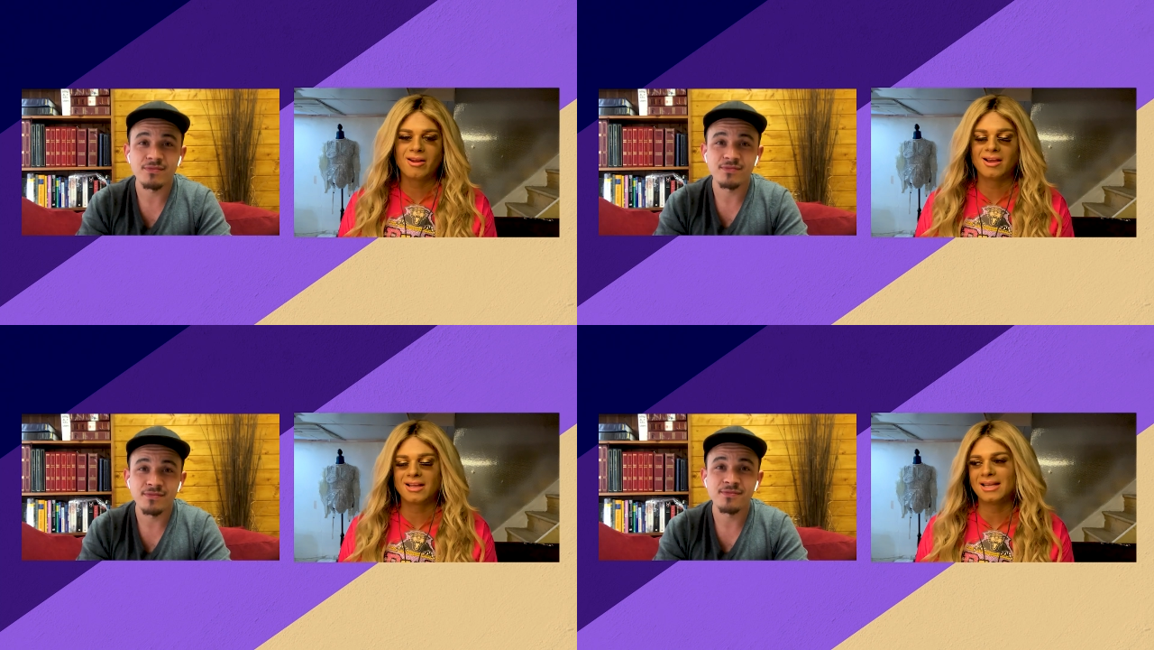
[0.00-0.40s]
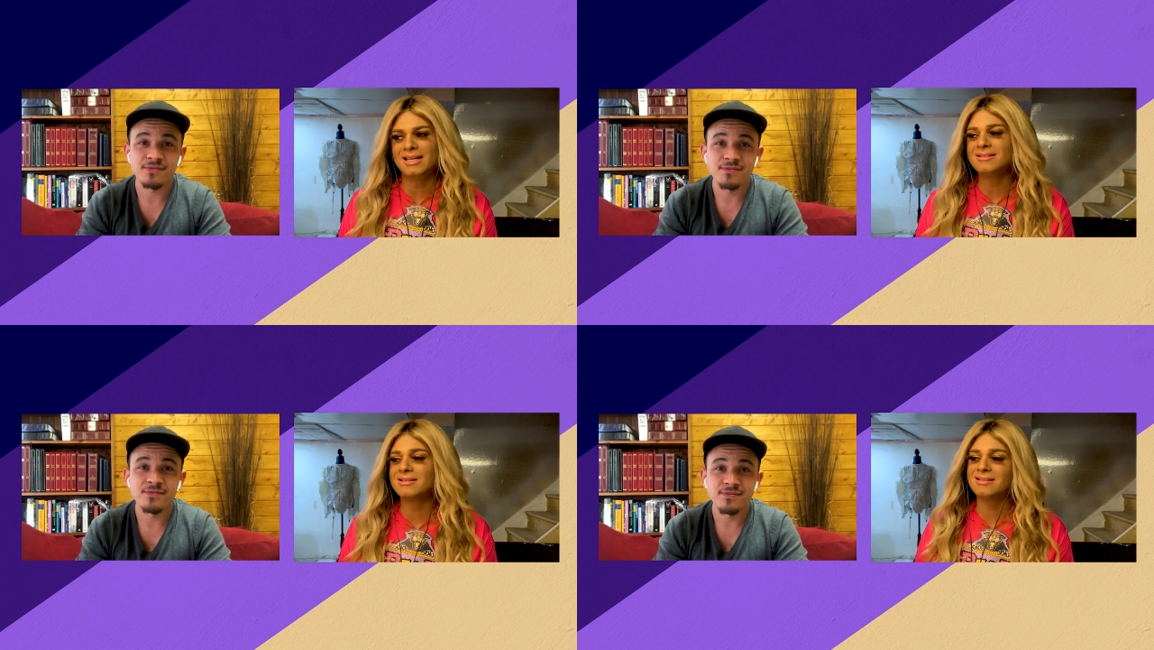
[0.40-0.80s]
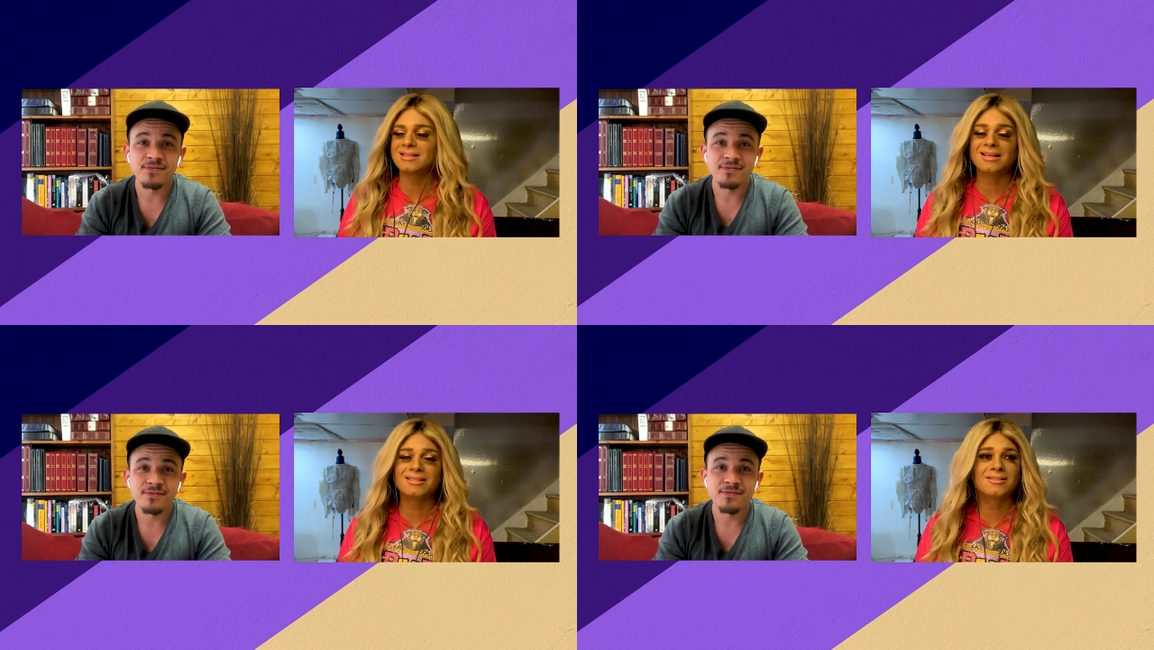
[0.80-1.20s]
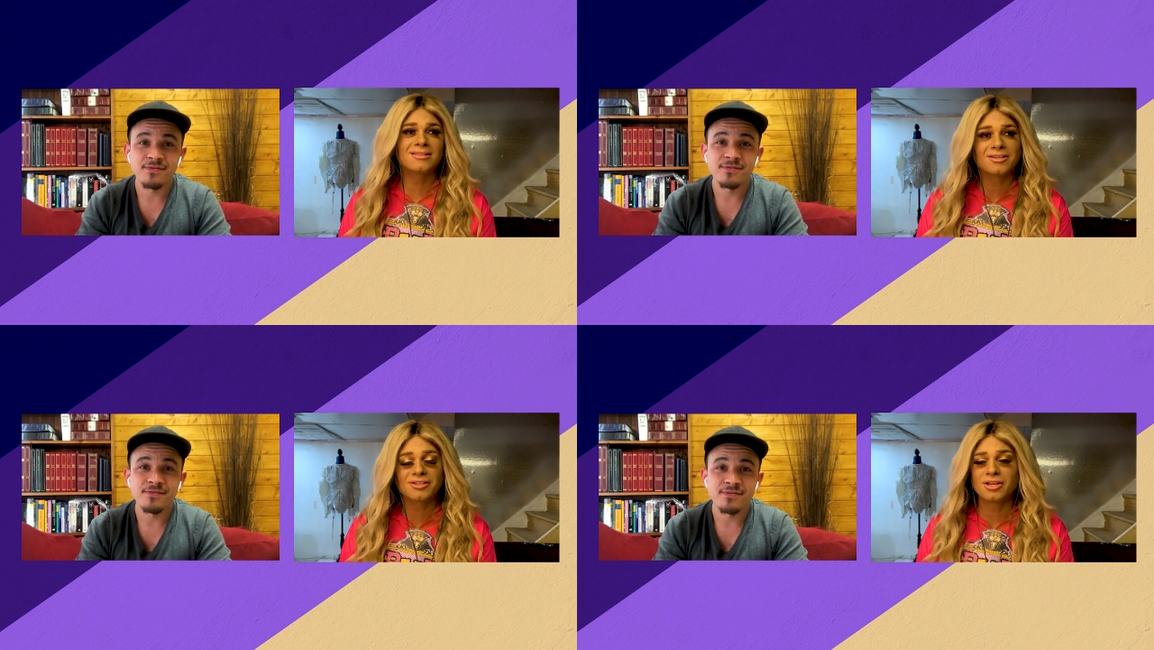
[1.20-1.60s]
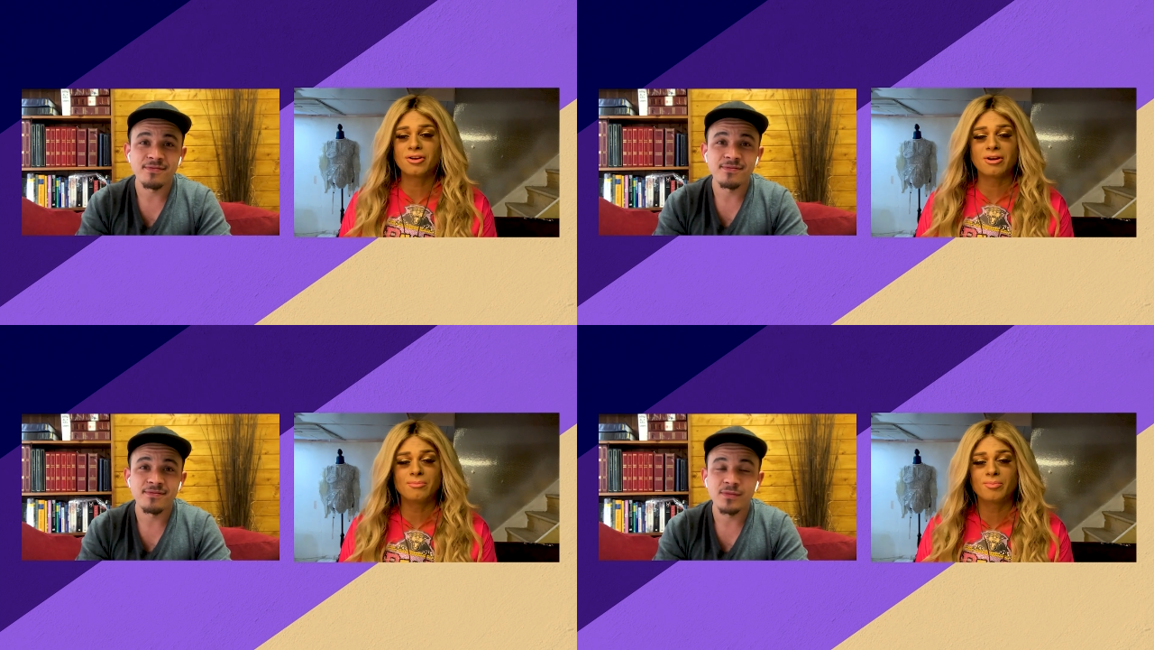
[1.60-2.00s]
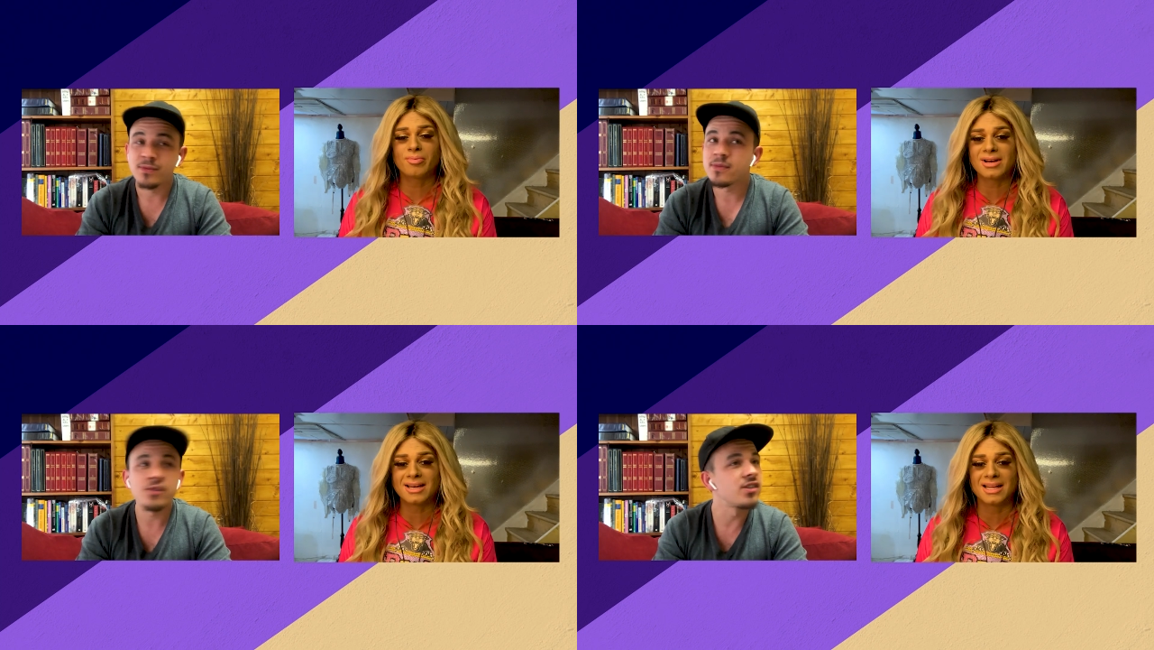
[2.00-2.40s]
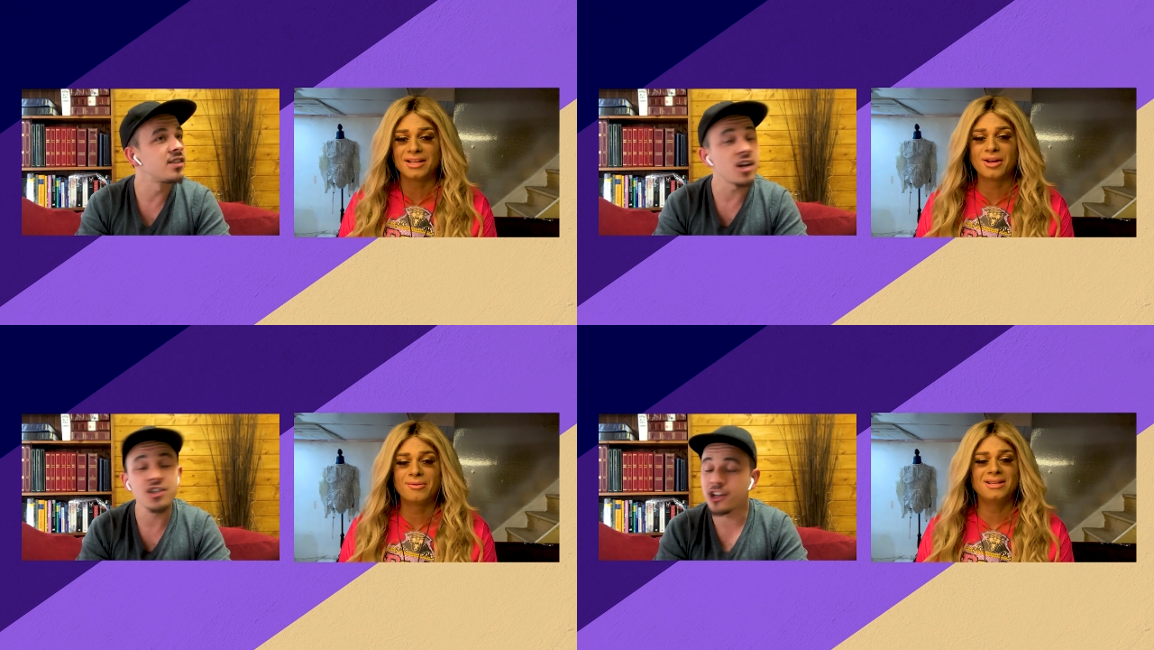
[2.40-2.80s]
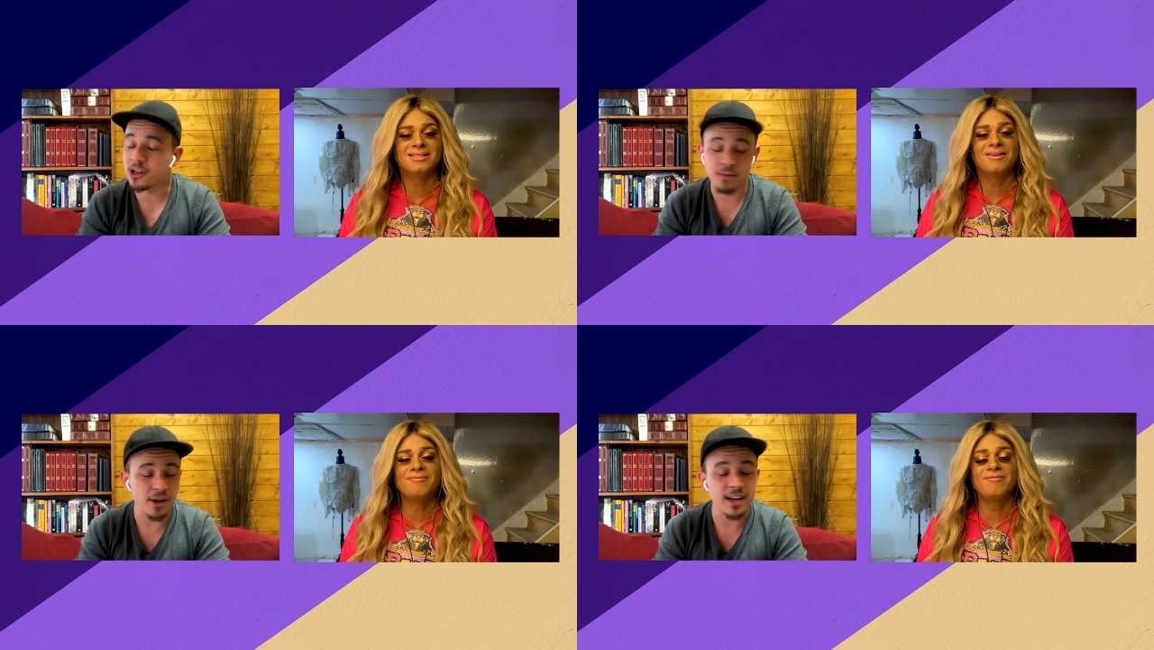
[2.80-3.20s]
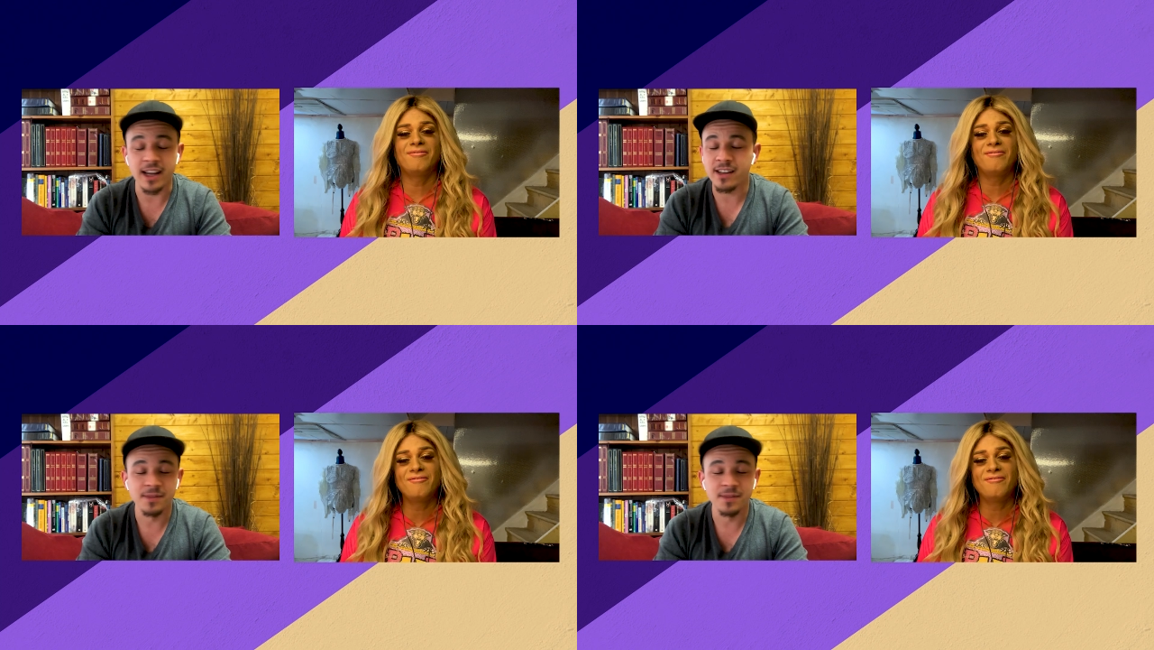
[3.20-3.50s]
Speaker 1: Like, he does such an incredible Britney. Such you know, a good done, Britney.